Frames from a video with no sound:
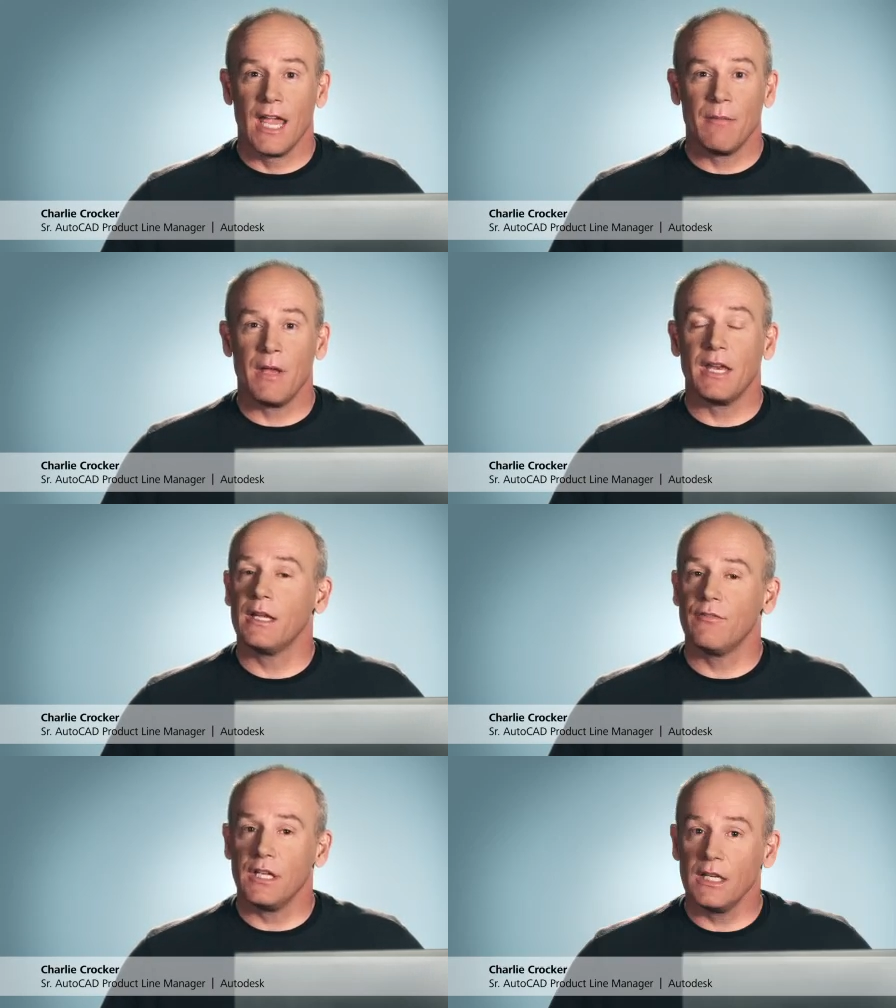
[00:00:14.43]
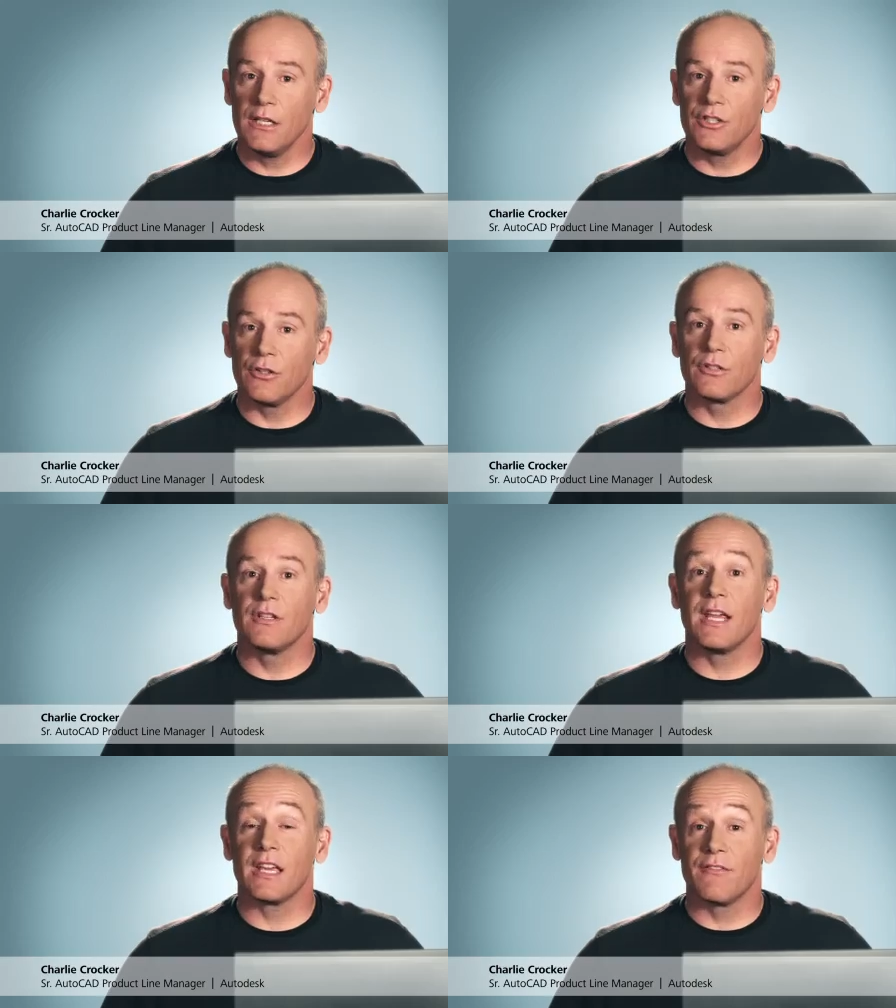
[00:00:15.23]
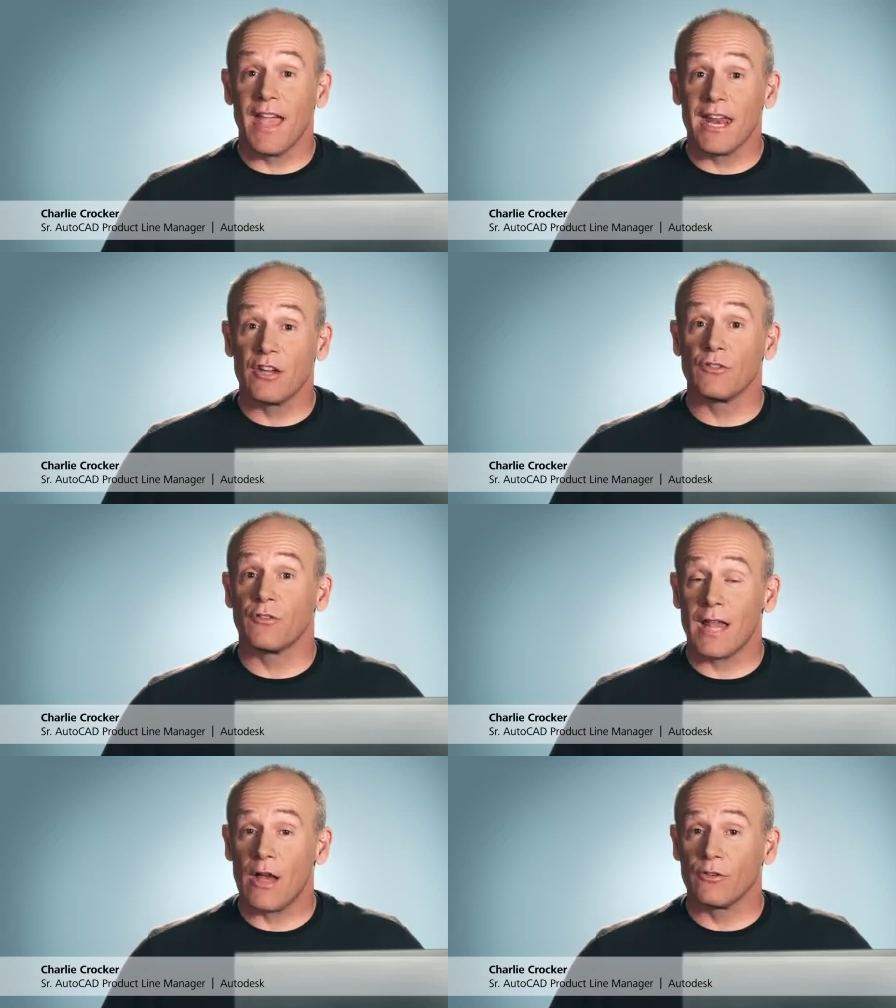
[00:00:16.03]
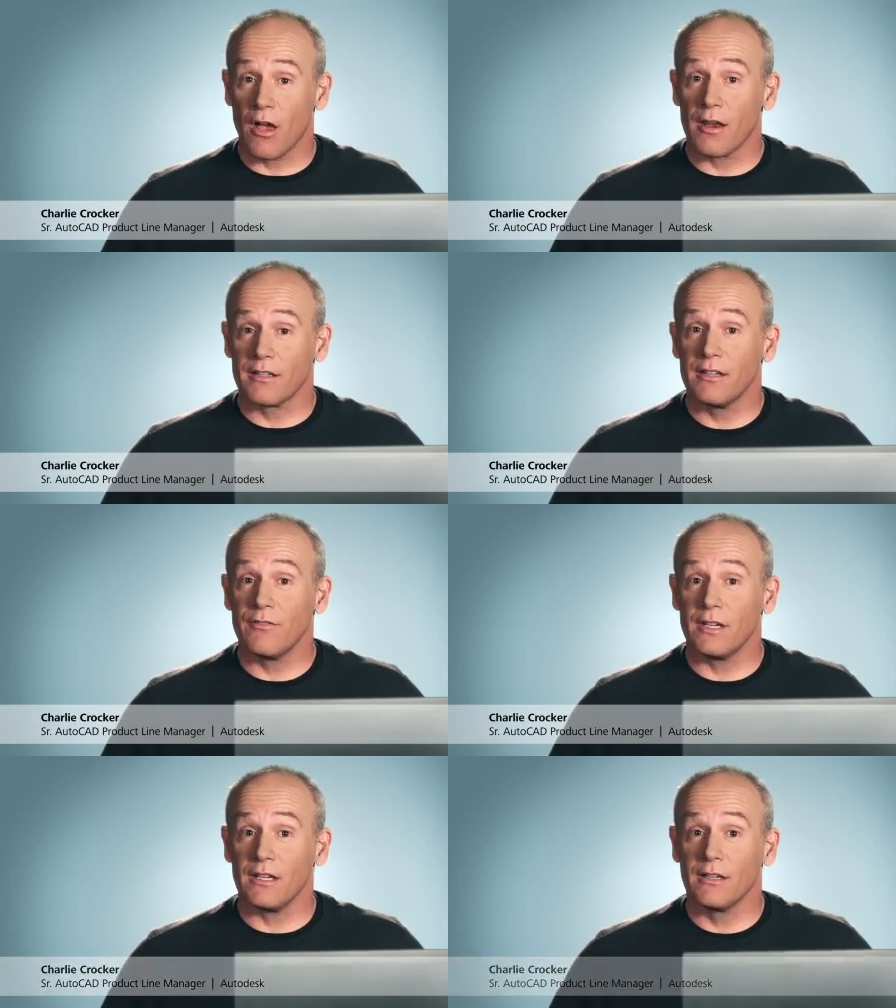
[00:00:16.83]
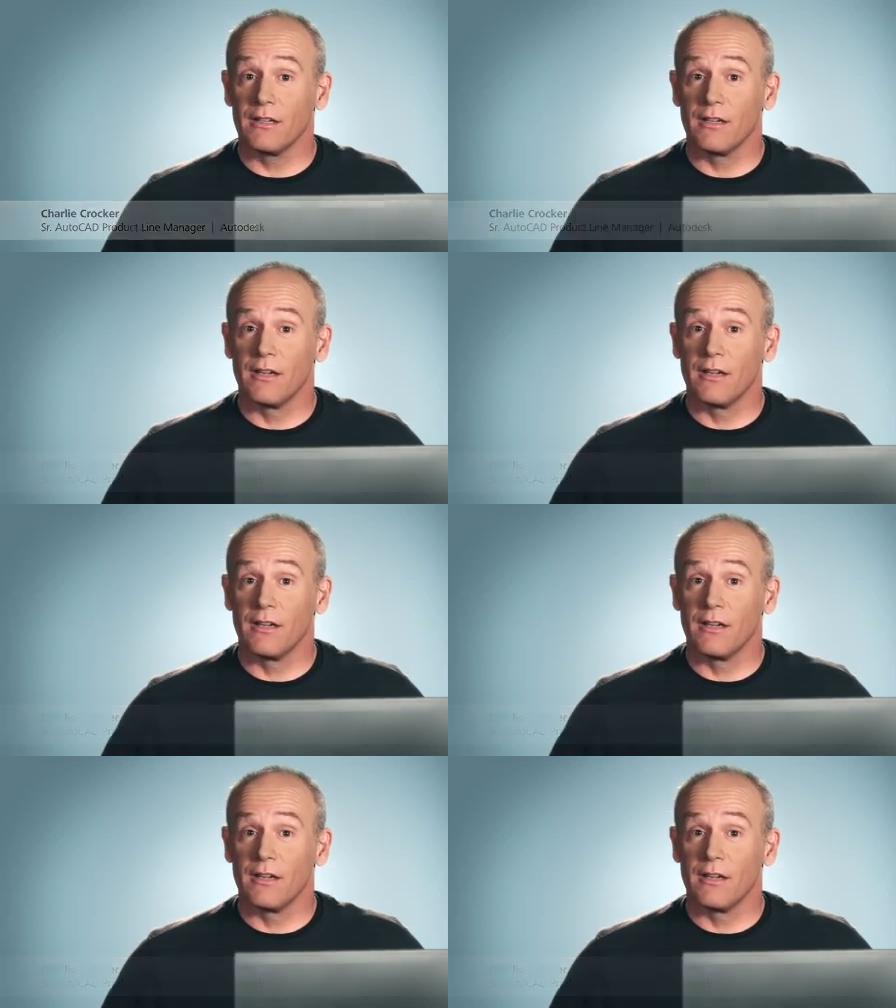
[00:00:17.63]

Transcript: and made it even easier to take advantage of cloud connectivity.